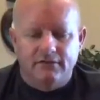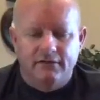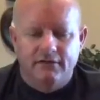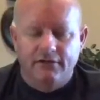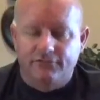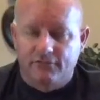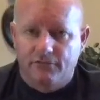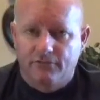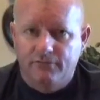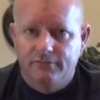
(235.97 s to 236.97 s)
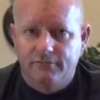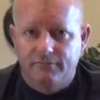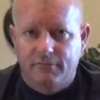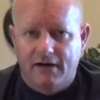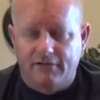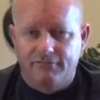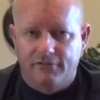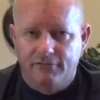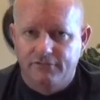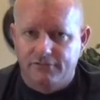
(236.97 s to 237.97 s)
external
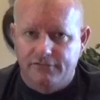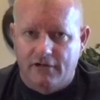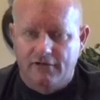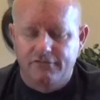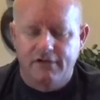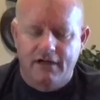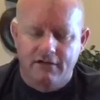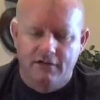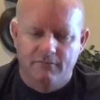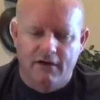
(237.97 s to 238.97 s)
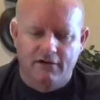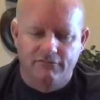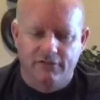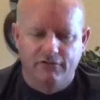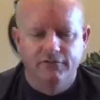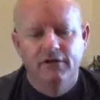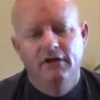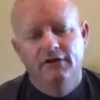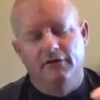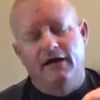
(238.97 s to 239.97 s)
microphone. This is called a shotgun microphone
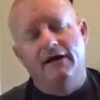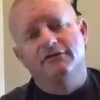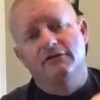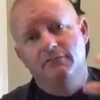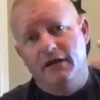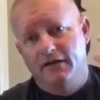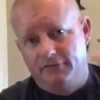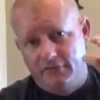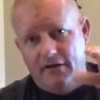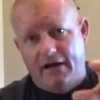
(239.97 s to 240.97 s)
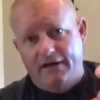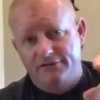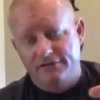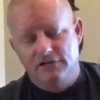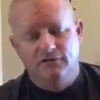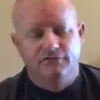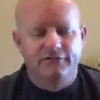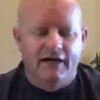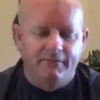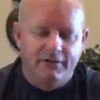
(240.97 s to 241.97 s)
that I actually mount to the hot shoe on
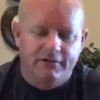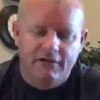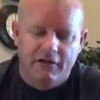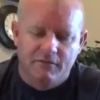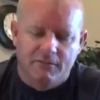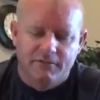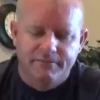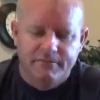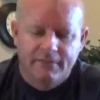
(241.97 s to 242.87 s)
top of the camera,